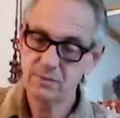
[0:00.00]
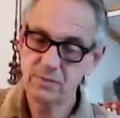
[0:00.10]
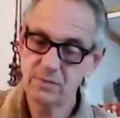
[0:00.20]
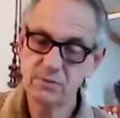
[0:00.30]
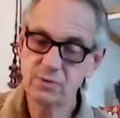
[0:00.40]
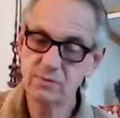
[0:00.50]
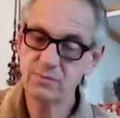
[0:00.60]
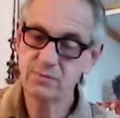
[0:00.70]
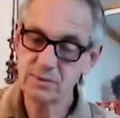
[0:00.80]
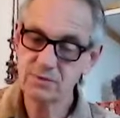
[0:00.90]
We do not
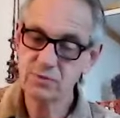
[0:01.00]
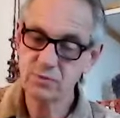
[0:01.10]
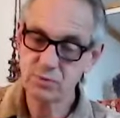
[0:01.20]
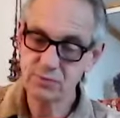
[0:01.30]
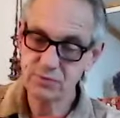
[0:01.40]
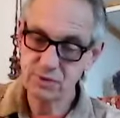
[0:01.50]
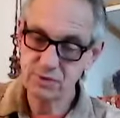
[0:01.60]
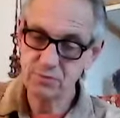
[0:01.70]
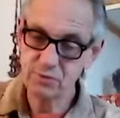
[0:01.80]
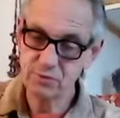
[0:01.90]
want to
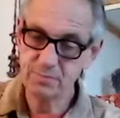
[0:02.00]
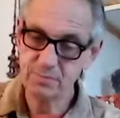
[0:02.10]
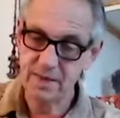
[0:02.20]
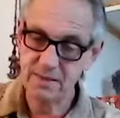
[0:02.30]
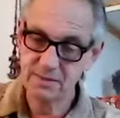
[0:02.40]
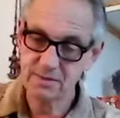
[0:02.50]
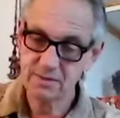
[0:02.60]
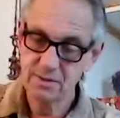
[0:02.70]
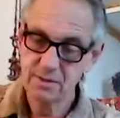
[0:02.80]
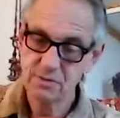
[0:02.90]
continue the
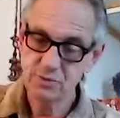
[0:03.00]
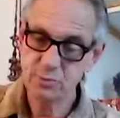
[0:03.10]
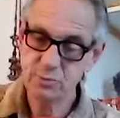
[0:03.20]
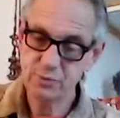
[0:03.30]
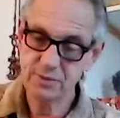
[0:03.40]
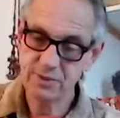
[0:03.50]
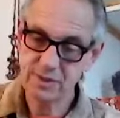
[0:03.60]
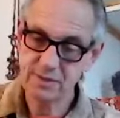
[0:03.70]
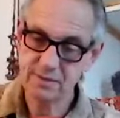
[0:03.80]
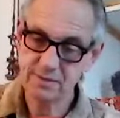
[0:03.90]
past, to
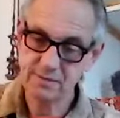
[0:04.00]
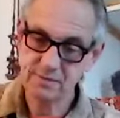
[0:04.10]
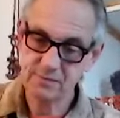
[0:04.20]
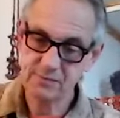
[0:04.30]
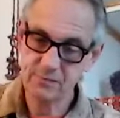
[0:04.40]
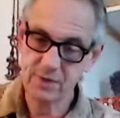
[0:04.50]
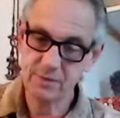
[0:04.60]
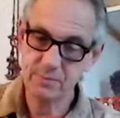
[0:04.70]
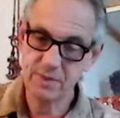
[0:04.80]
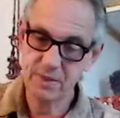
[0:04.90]
project it through
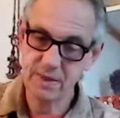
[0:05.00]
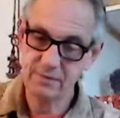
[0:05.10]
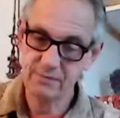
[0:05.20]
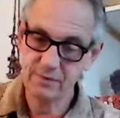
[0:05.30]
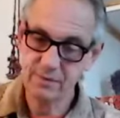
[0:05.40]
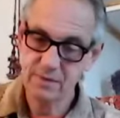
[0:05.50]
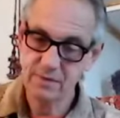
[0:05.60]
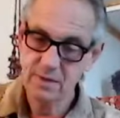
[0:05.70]
our behavior,